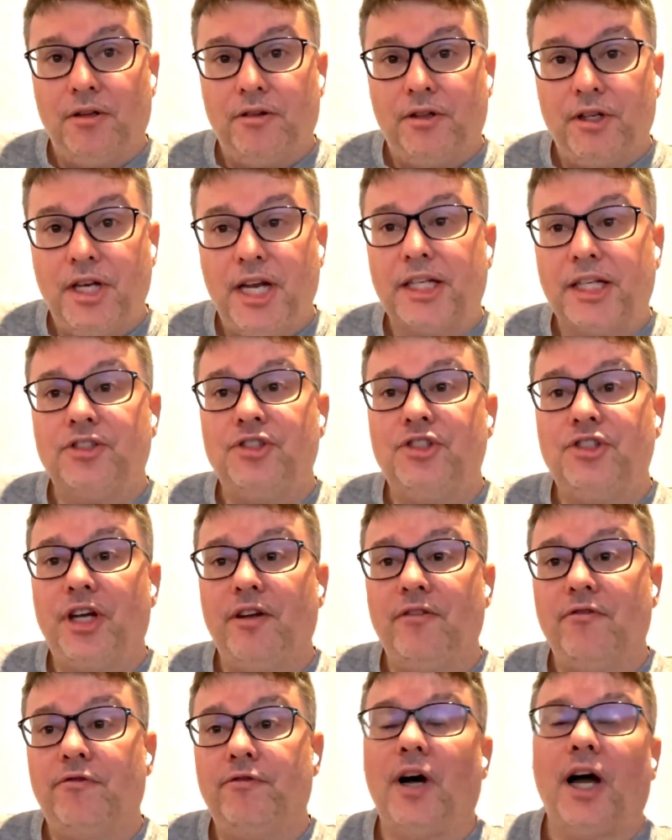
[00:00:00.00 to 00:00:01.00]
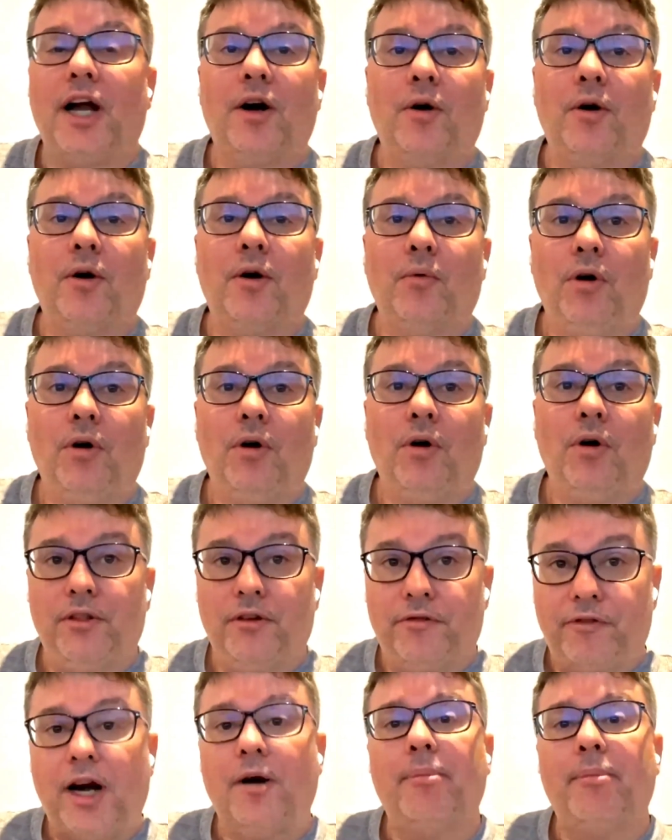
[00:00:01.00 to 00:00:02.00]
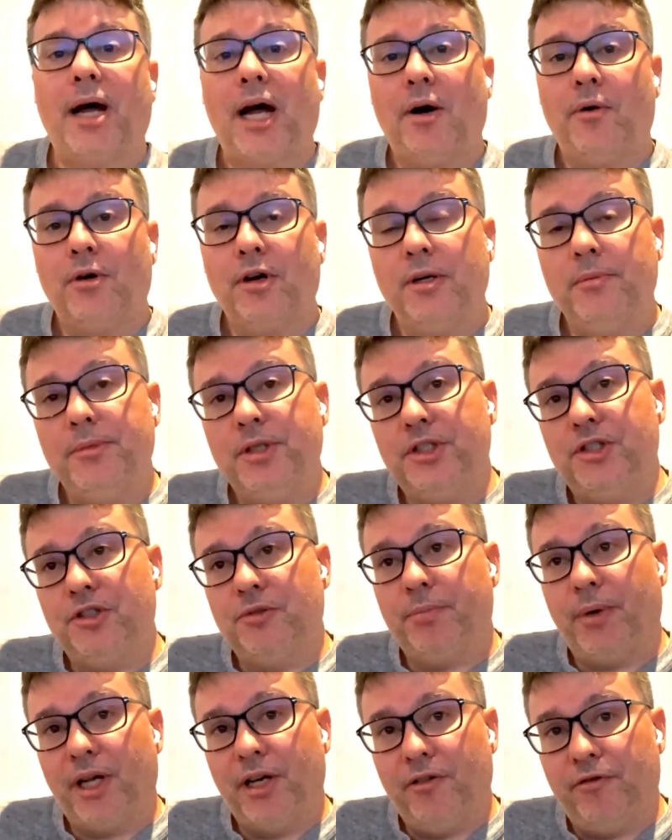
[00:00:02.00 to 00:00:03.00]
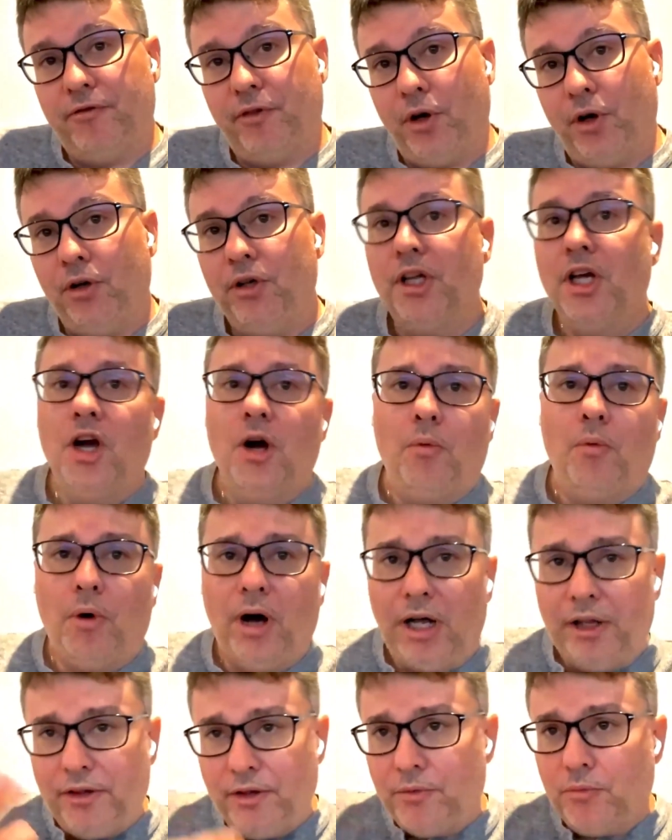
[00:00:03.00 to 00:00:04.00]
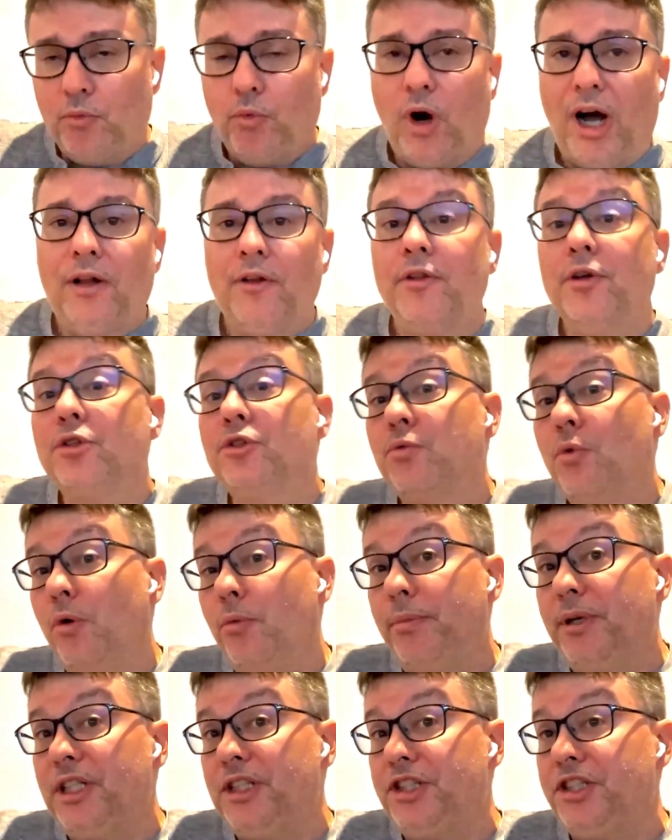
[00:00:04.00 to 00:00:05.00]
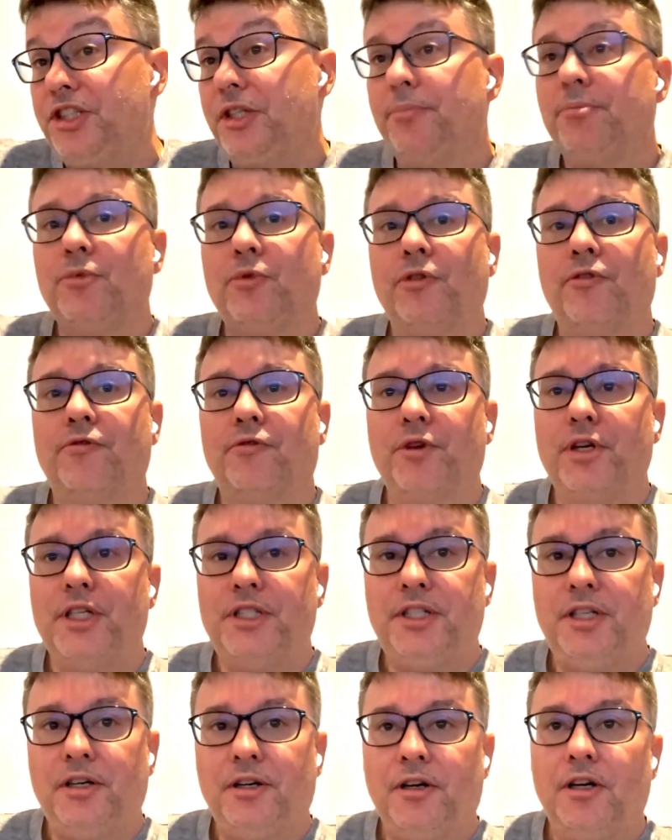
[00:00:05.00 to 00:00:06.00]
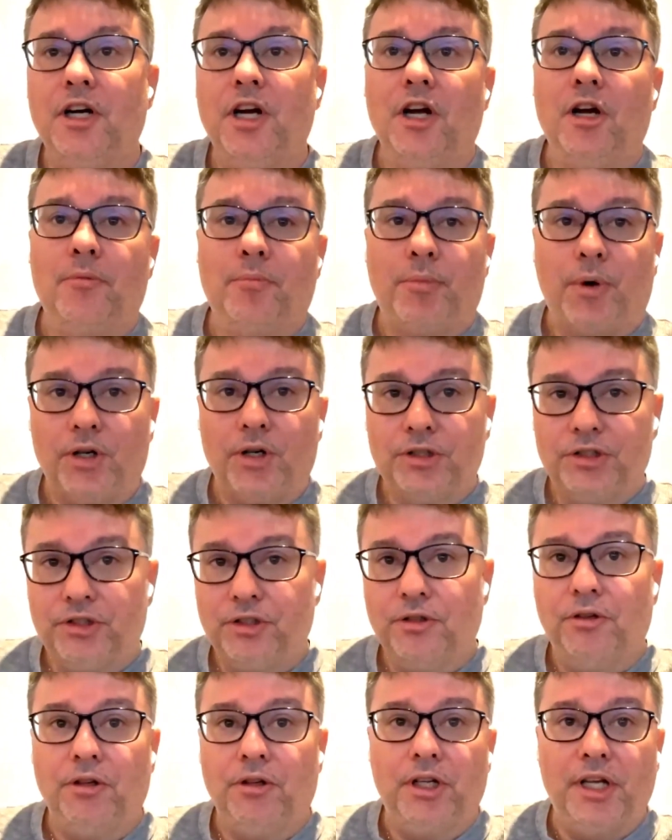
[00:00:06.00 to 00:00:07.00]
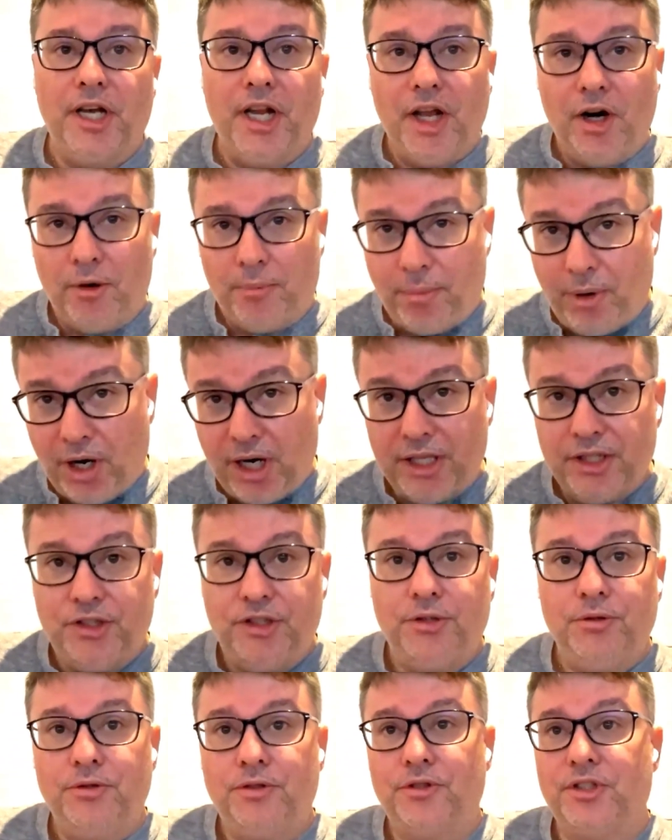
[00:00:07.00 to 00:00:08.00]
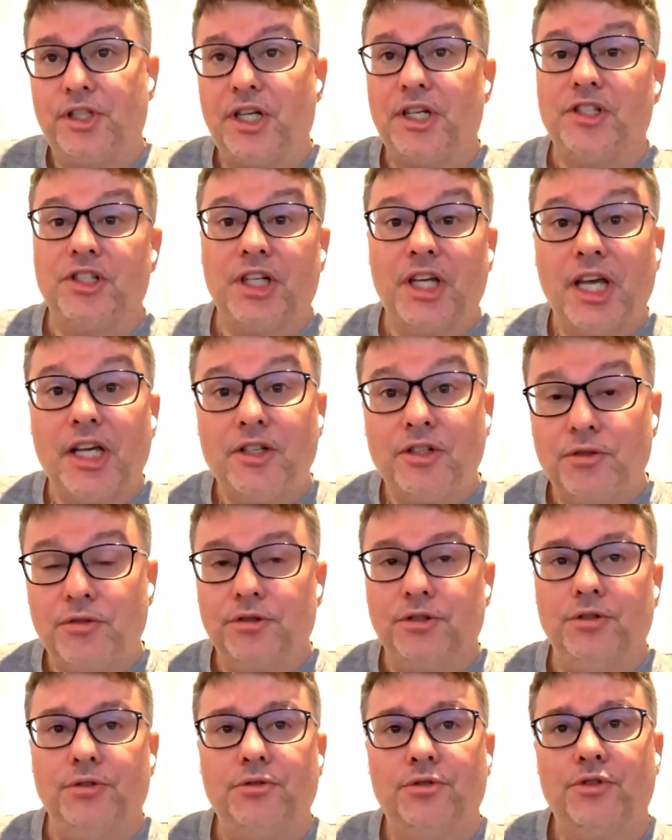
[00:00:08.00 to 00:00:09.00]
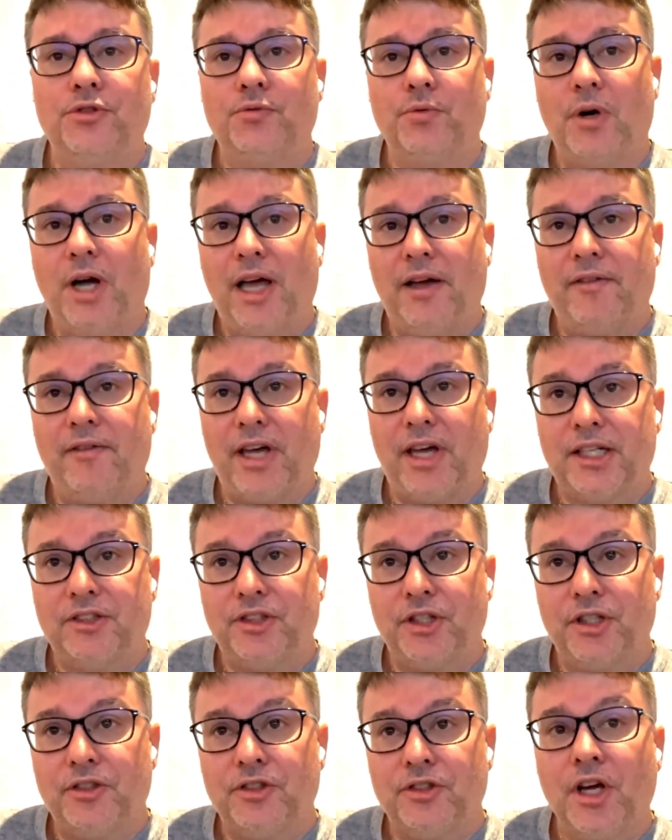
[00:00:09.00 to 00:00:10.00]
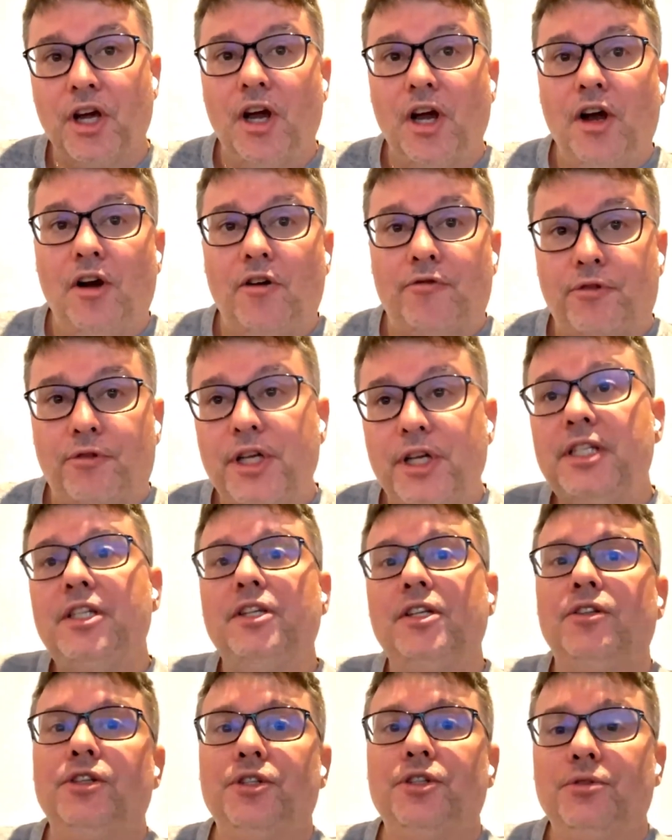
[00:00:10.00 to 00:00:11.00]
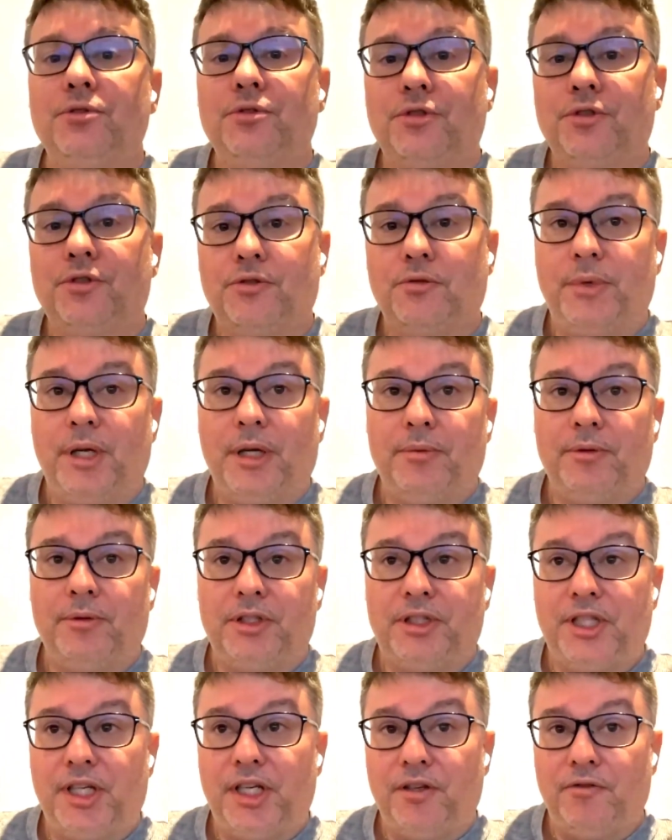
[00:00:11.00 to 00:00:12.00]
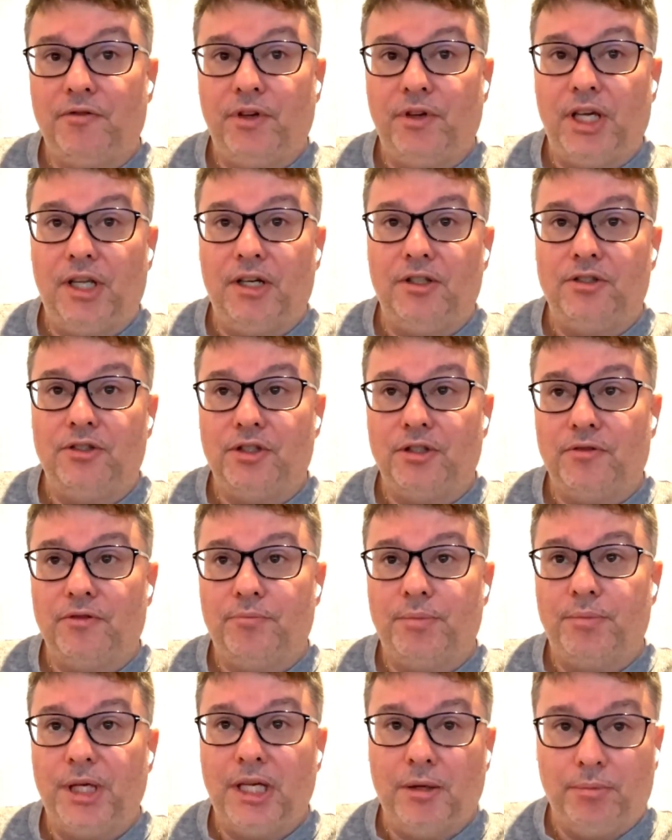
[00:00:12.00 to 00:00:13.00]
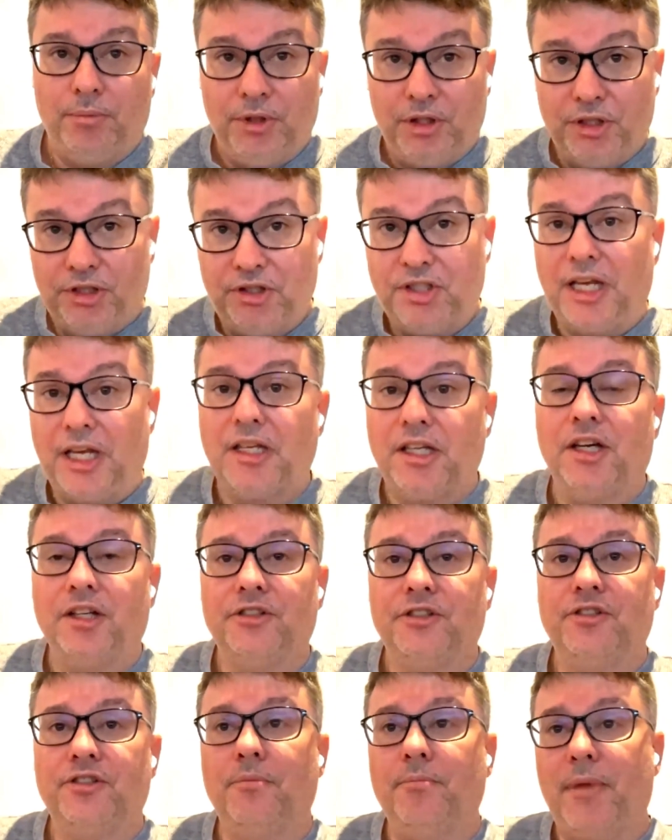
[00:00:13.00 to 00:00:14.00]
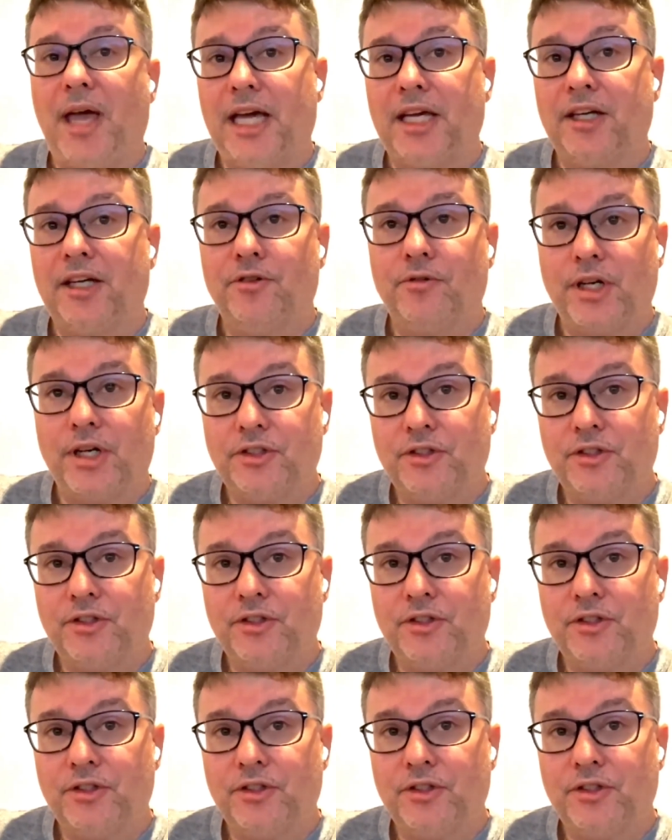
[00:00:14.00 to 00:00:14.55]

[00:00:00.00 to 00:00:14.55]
uh, the next-gen firewall, the Firepower images by default. While, the, while those won't be shipped with free tier, personal and enterprise users, educational users will have access. Free tier users will be able to take advantage of being able to set custom MAC